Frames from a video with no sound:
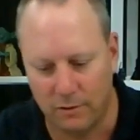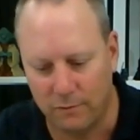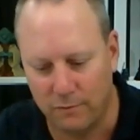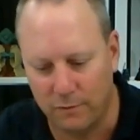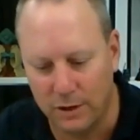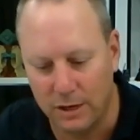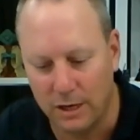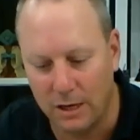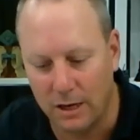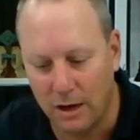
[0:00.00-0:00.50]

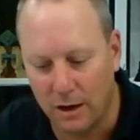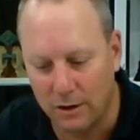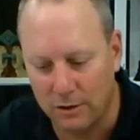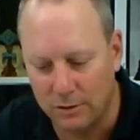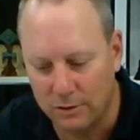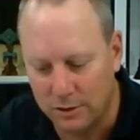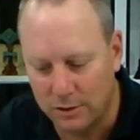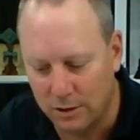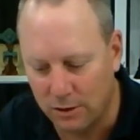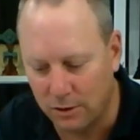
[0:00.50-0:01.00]

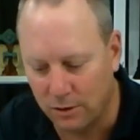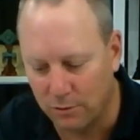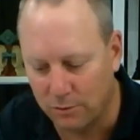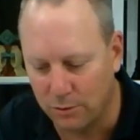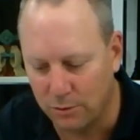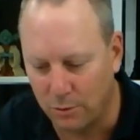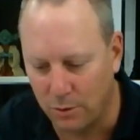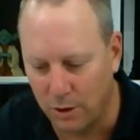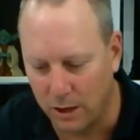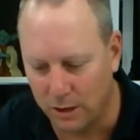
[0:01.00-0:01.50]
videos along
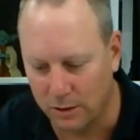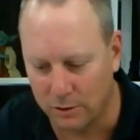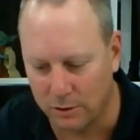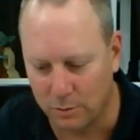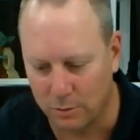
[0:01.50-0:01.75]
the way as